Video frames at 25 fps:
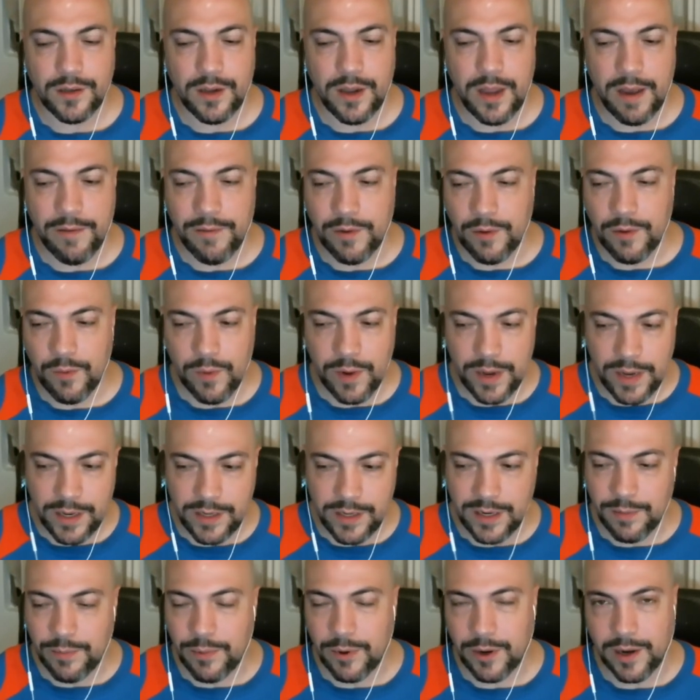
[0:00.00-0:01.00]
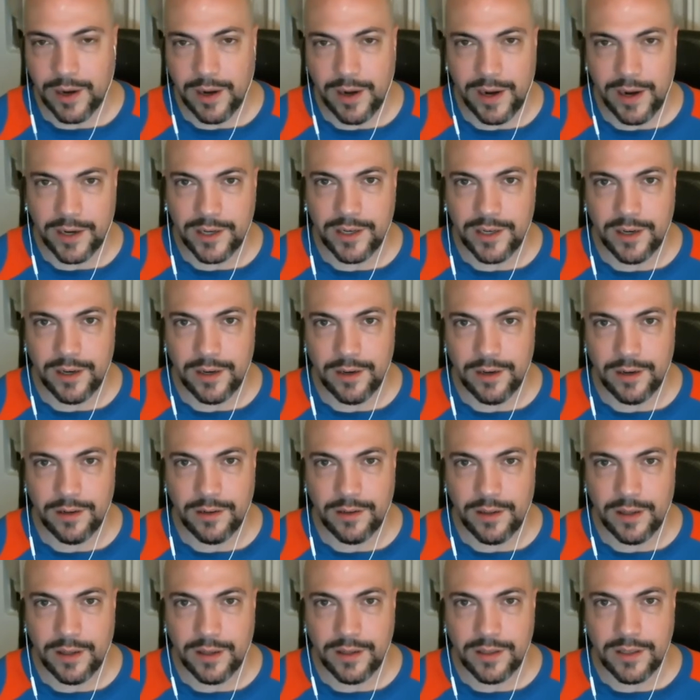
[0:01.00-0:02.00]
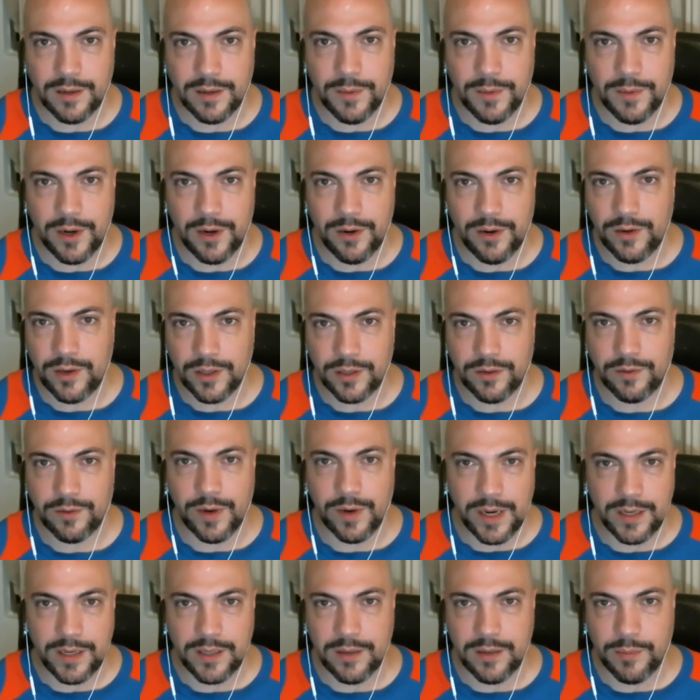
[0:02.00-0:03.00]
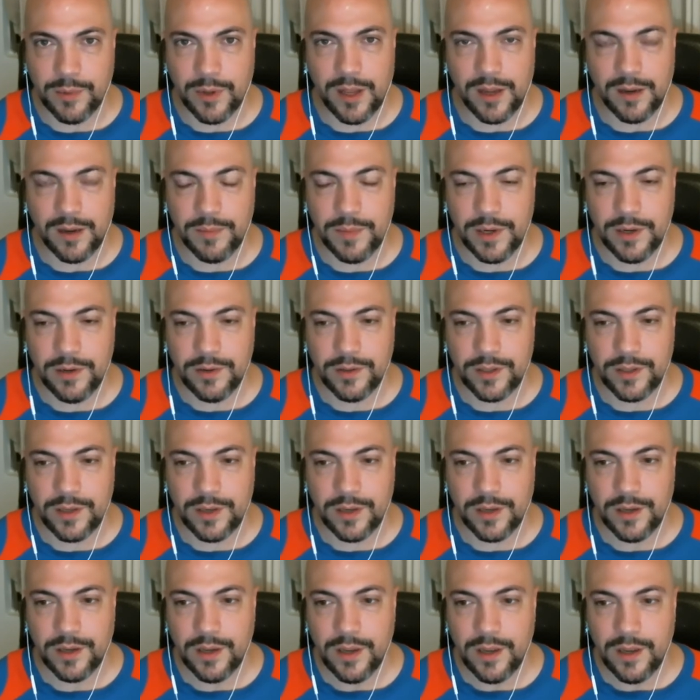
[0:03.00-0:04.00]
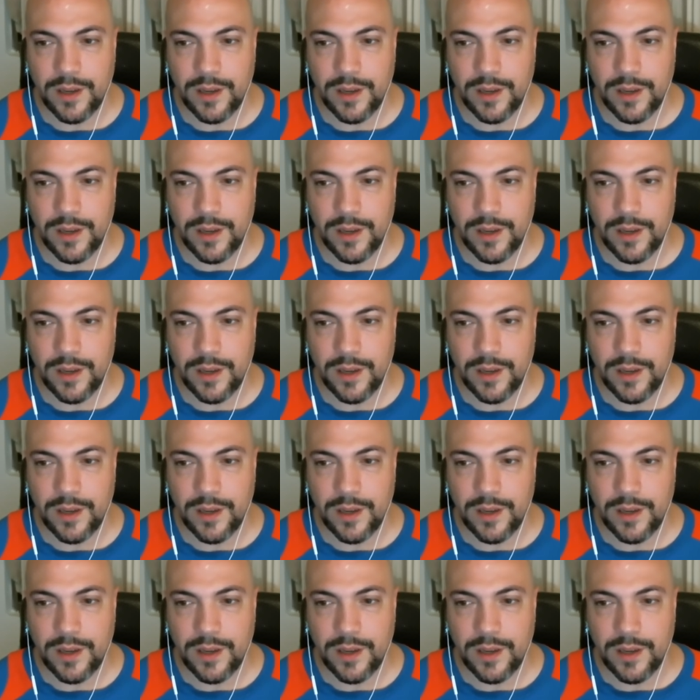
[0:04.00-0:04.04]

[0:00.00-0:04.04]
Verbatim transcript: have a way deeper connection than someone who just reads a blog post